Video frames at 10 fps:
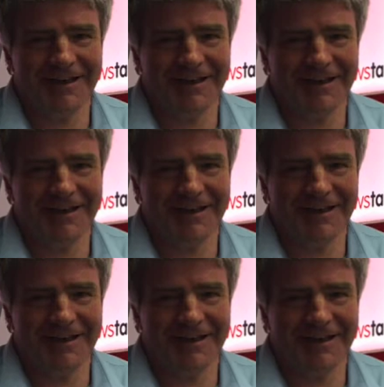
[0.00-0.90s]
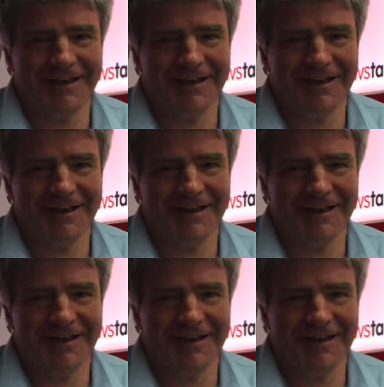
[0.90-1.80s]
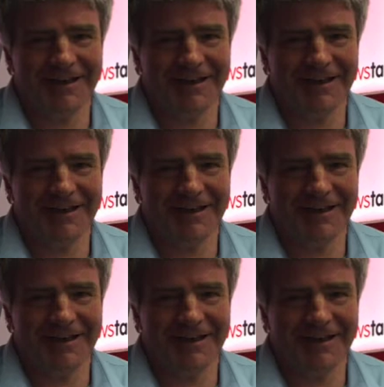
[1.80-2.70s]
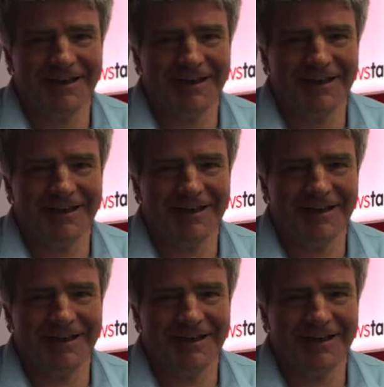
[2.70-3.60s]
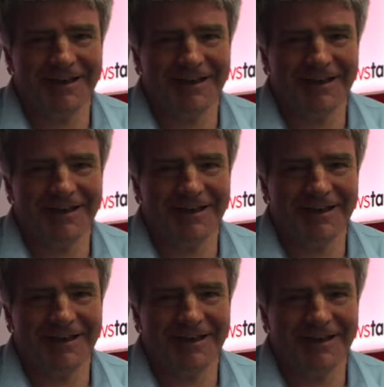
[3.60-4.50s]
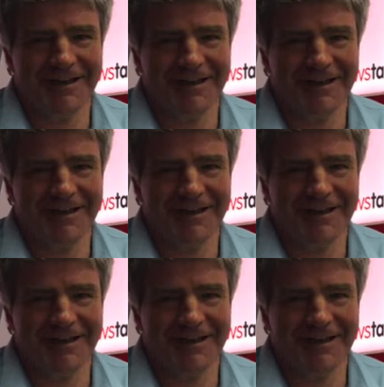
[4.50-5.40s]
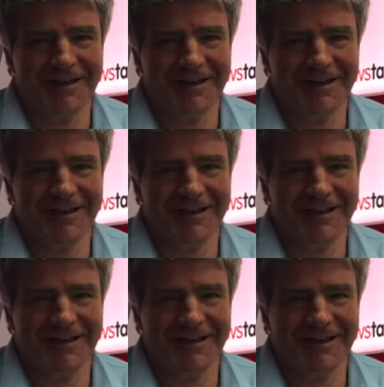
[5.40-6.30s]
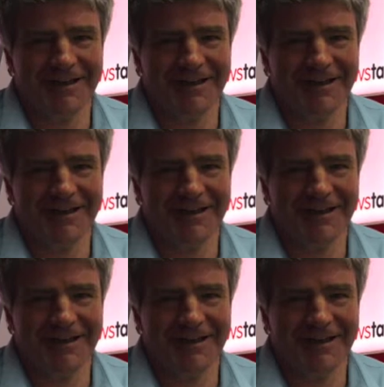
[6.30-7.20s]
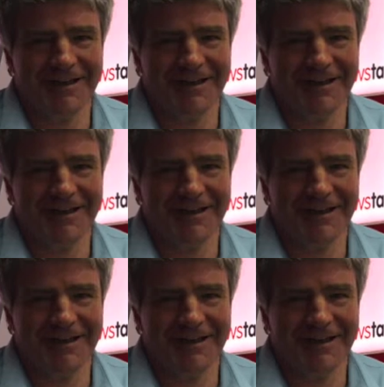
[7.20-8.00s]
The face doesn't move, so there is nothing to read.